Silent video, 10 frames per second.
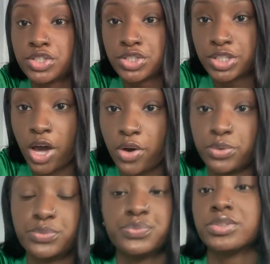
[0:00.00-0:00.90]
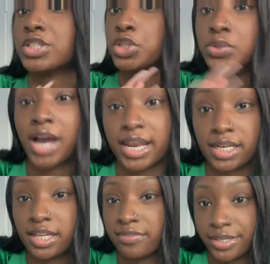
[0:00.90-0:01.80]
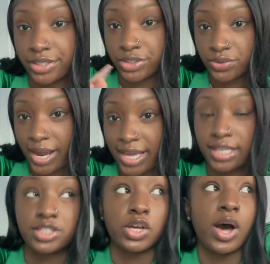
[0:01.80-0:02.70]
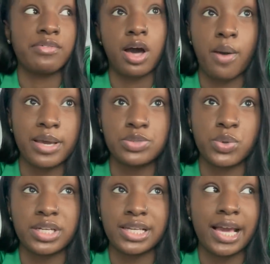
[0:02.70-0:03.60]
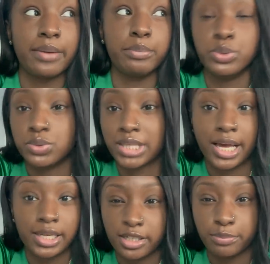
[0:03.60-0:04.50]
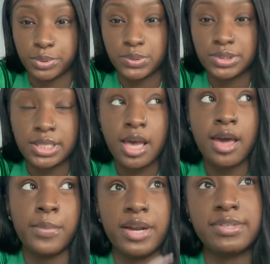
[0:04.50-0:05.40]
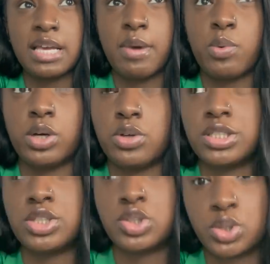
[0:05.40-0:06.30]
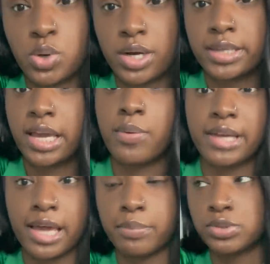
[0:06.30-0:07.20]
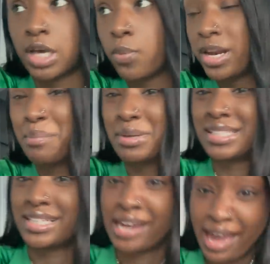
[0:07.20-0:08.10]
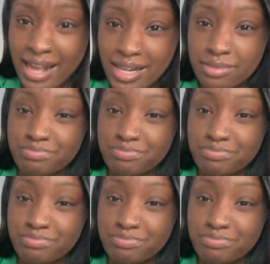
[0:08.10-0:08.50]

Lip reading: So, you gotta love a deal, right? So, I've always wanted, like, boots. Like, I love boots. But every time I would go to this store, they wouldn't have the boots I wanted. But today,